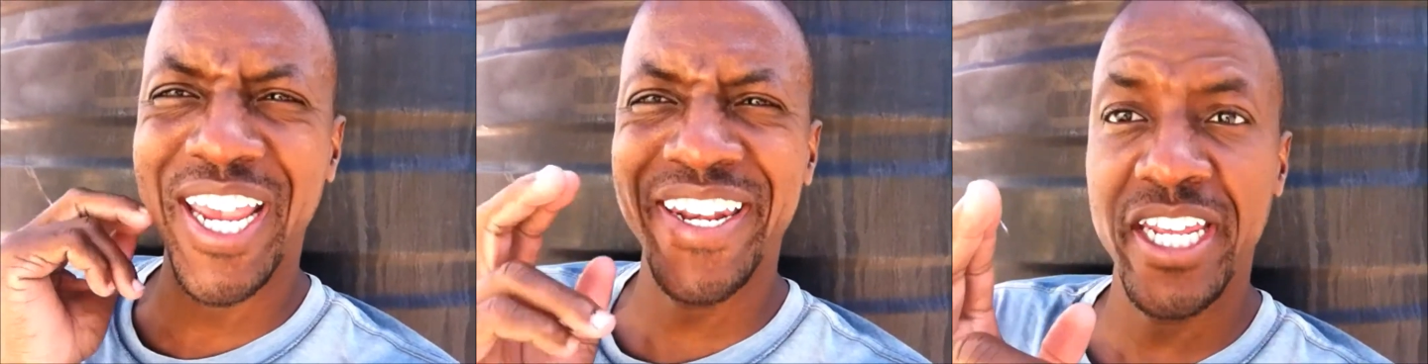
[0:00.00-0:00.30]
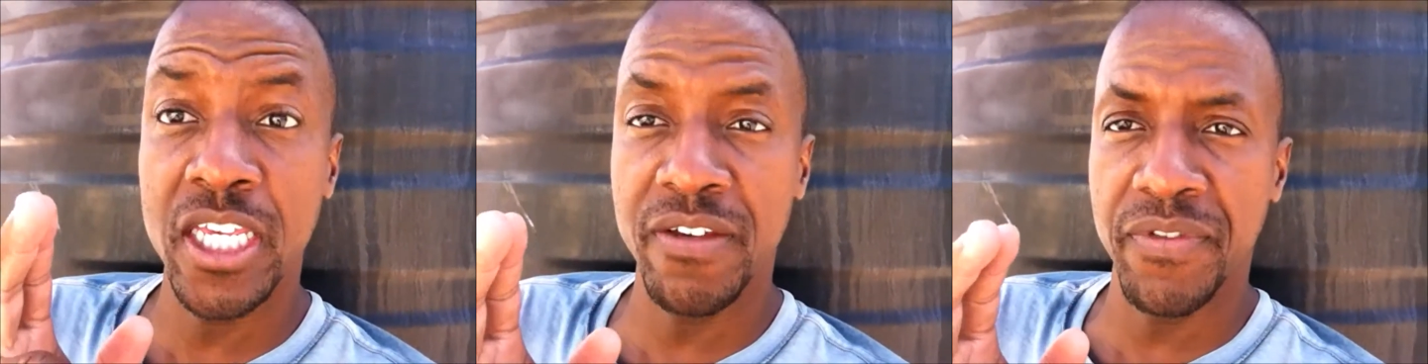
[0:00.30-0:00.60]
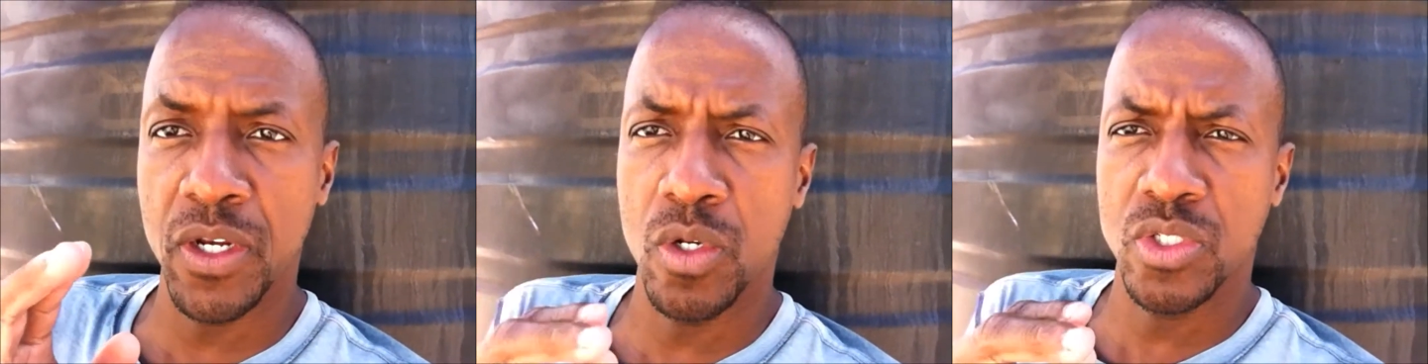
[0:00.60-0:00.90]
In the
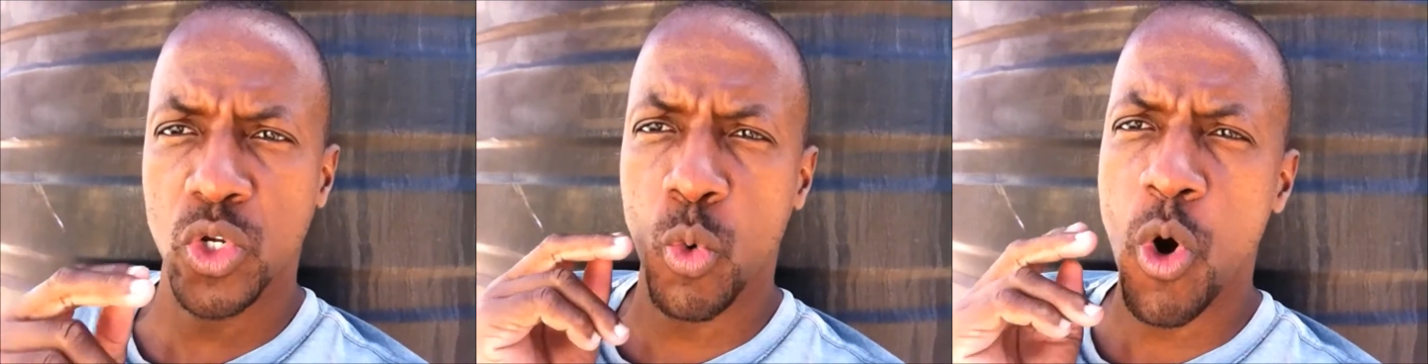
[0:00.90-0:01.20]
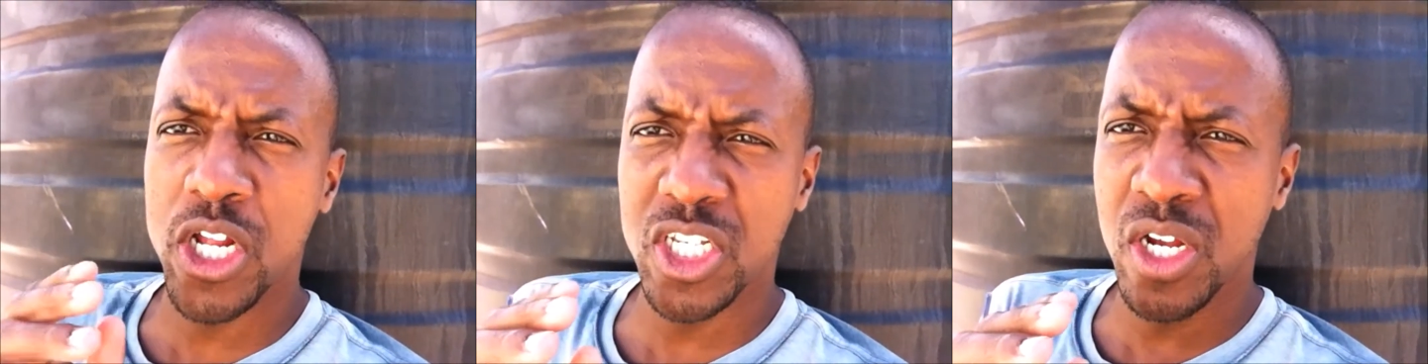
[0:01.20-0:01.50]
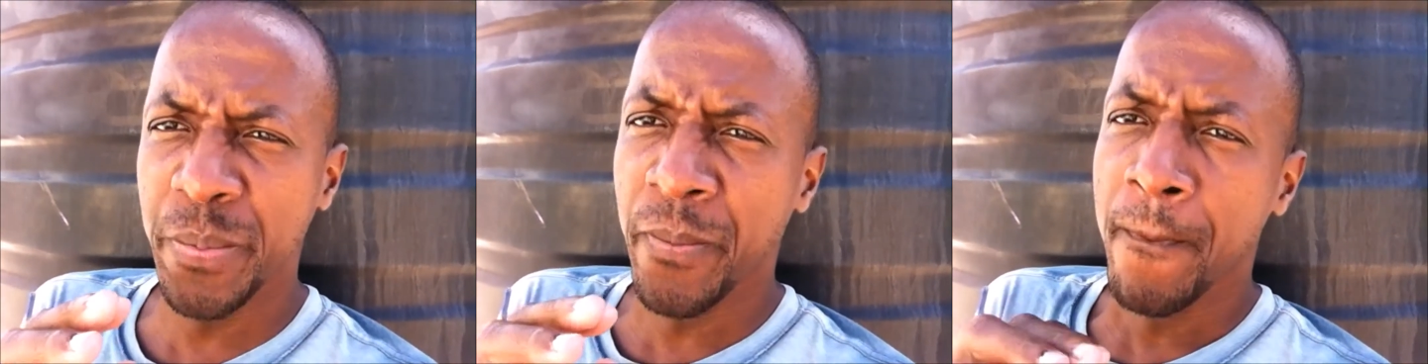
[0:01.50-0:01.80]
evening. So the
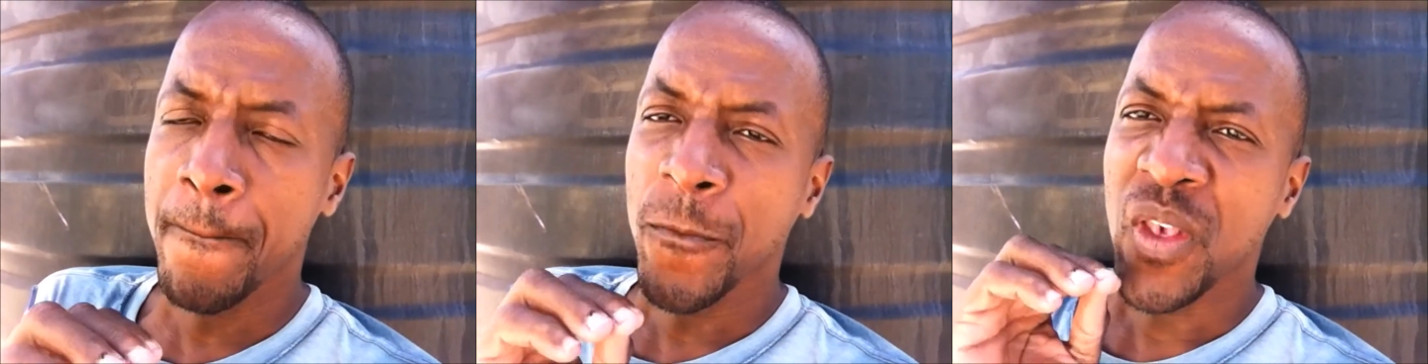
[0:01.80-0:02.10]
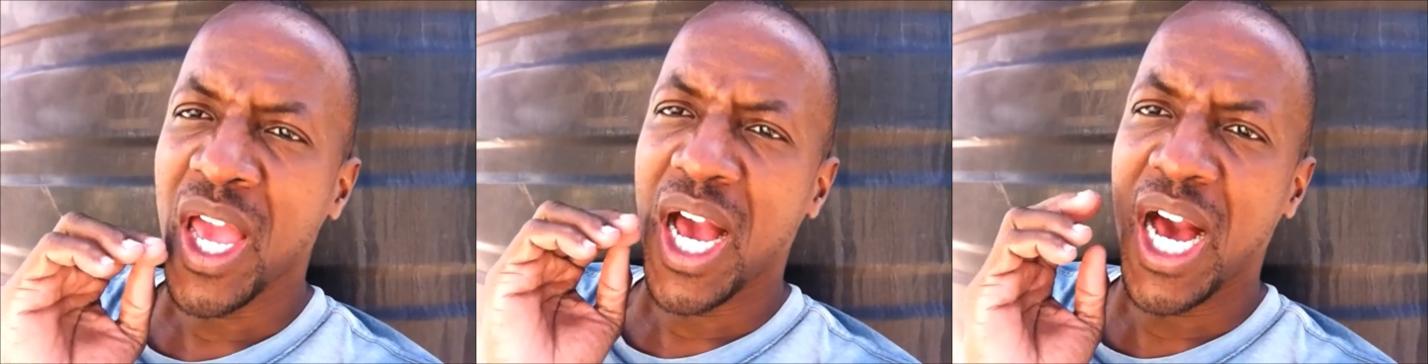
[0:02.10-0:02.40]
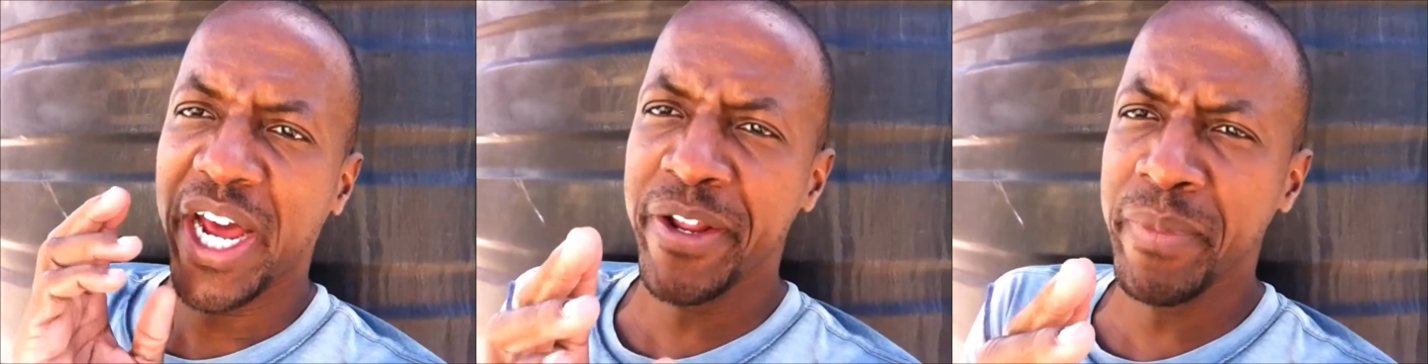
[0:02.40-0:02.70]
water
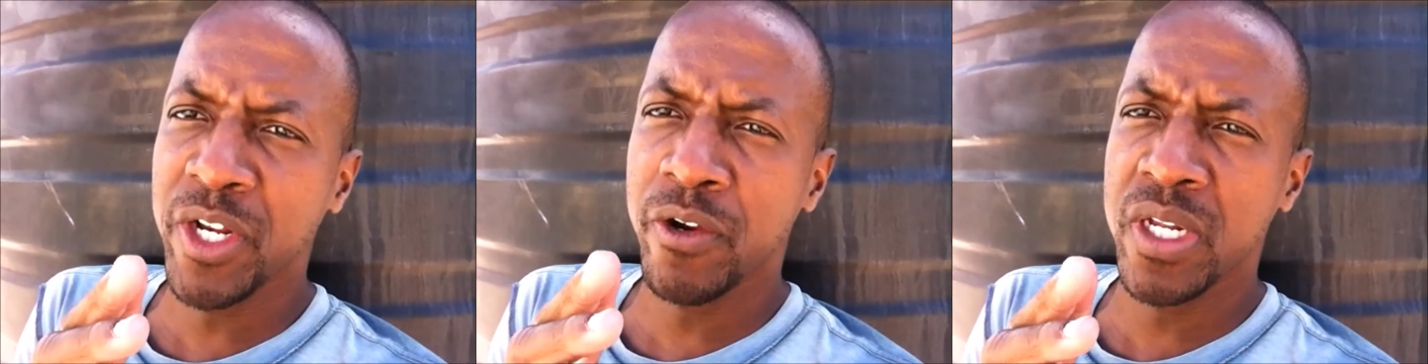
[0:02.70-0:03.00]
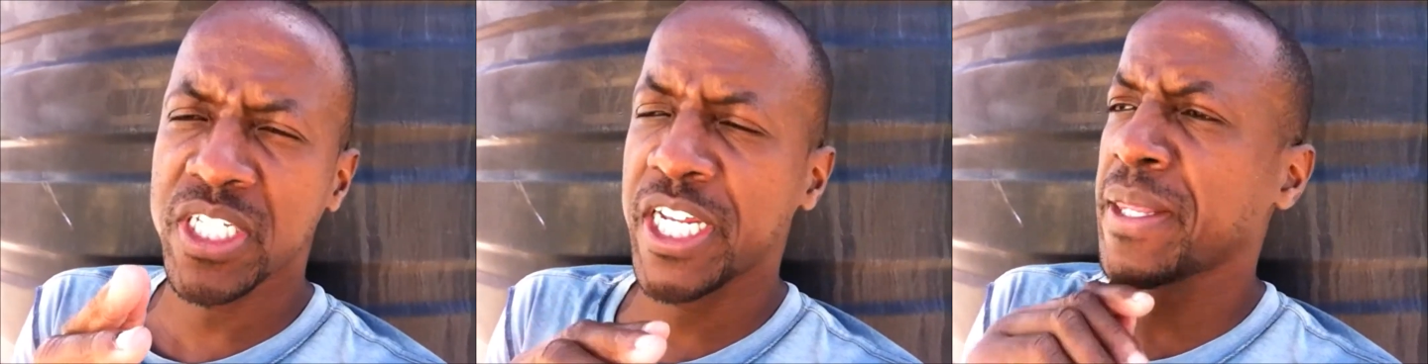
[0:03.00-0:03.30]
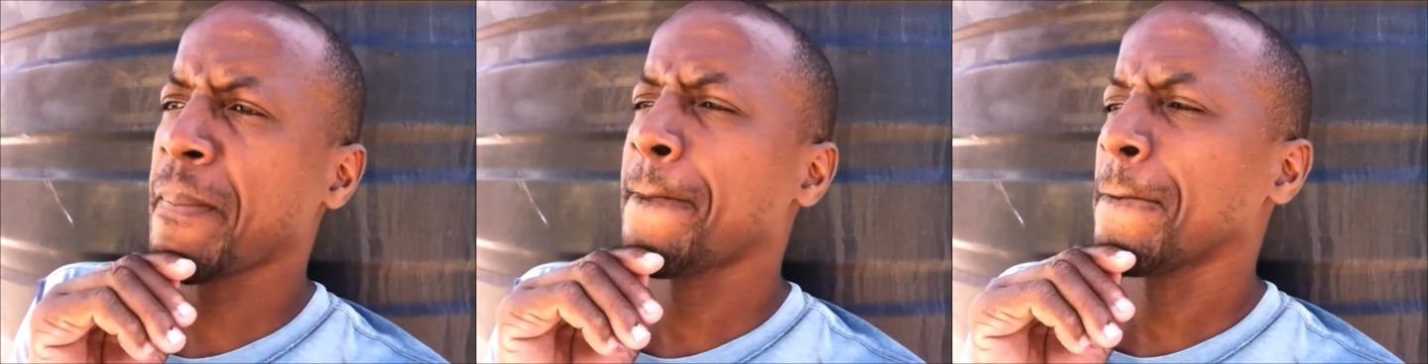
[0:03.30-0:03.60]
had the minerals in
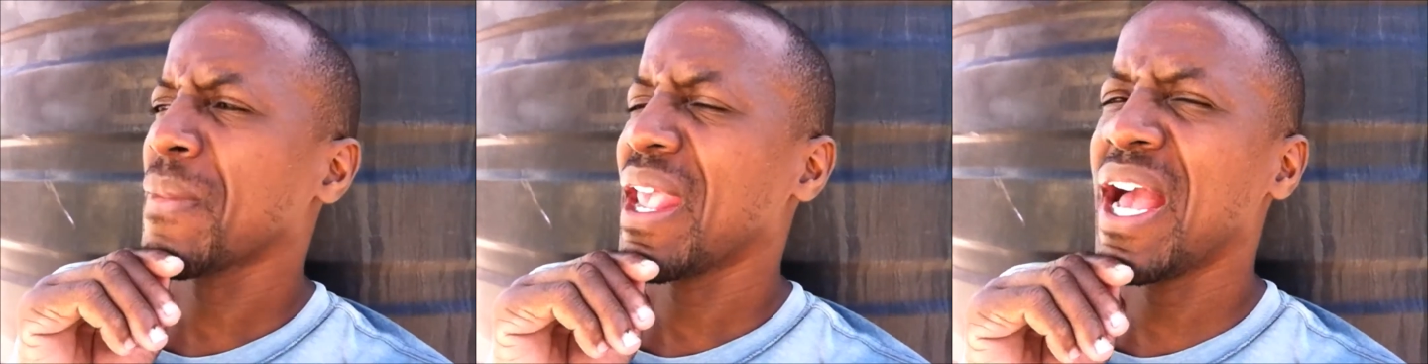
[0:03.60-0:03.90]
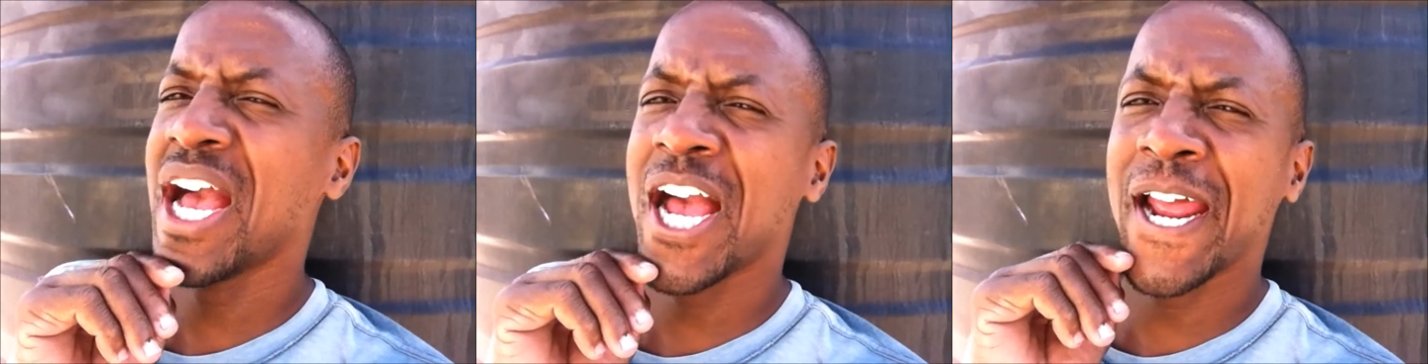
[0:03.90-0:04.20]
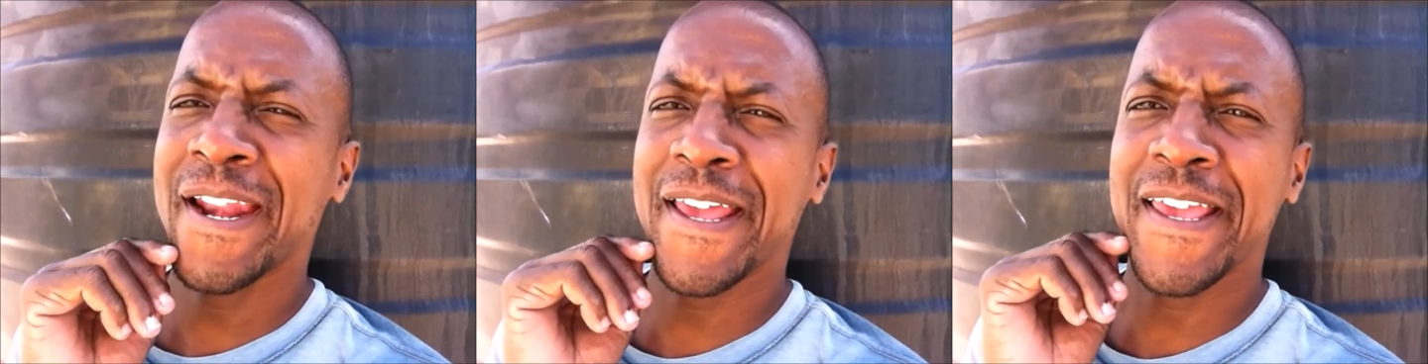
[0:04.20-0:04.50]
it,
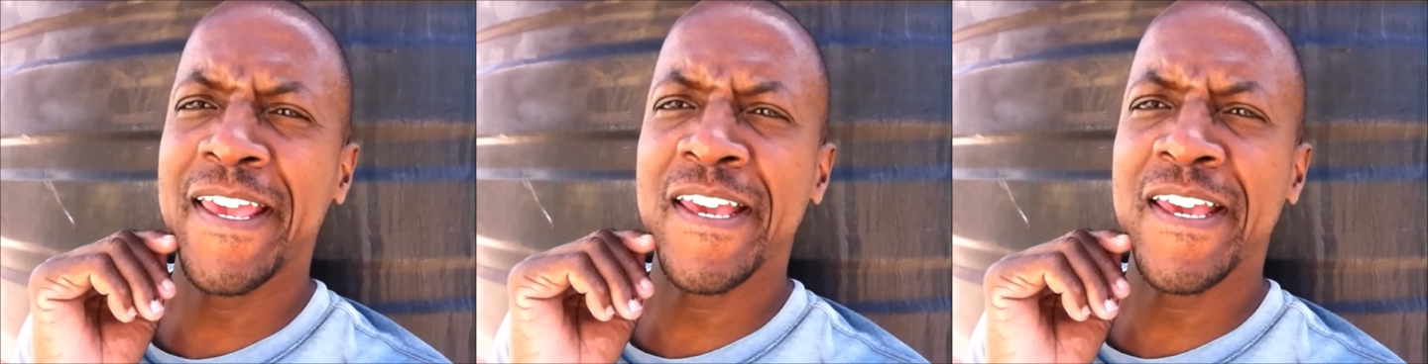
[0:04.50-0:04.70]
and